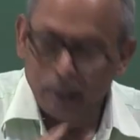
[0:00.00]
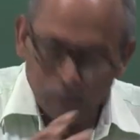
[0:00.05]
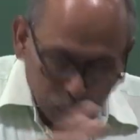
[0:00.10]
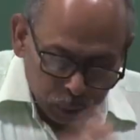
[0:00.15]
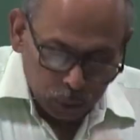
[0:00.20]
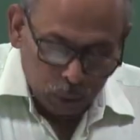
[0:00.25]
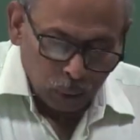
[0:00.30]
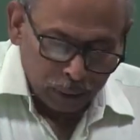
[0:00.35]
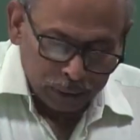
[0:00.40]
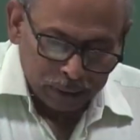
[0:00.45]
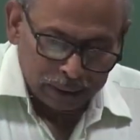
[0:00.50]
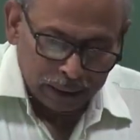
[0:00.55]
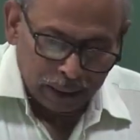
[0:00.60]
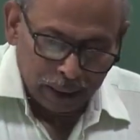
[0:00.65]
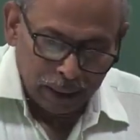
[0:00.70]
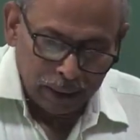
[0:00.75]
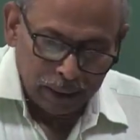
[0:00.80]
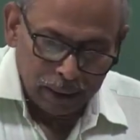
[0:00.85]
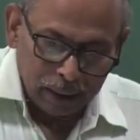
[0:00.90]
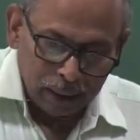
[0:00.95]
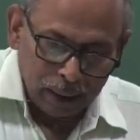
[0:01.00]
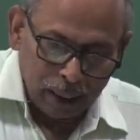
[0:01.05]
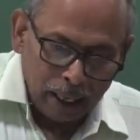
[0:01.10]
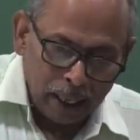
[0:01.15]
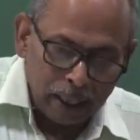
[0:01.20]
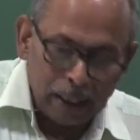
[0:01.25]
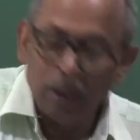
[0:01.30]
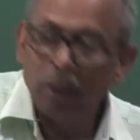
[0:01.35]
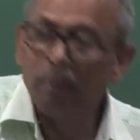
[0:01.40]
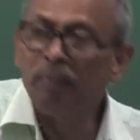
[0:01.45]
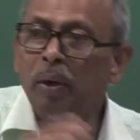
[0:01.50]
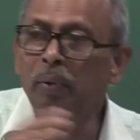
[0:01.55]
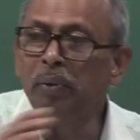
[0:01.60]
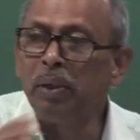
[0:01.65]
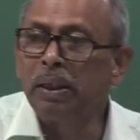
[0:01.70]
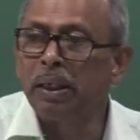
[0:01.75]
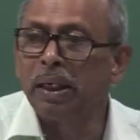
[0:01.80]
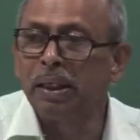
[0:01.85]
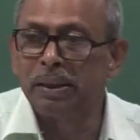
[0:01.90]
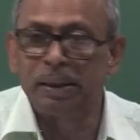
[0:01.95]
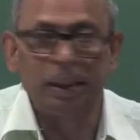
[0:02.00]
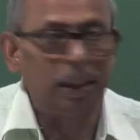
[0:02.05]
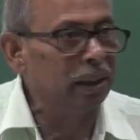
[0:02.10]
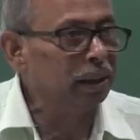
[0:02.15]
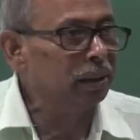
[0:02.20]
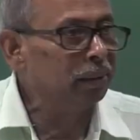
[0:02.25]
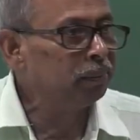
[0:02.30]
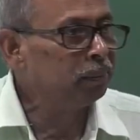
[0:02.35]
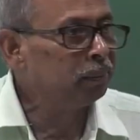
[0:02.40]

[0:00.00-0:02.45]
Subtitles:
which was there, and you have now increased it.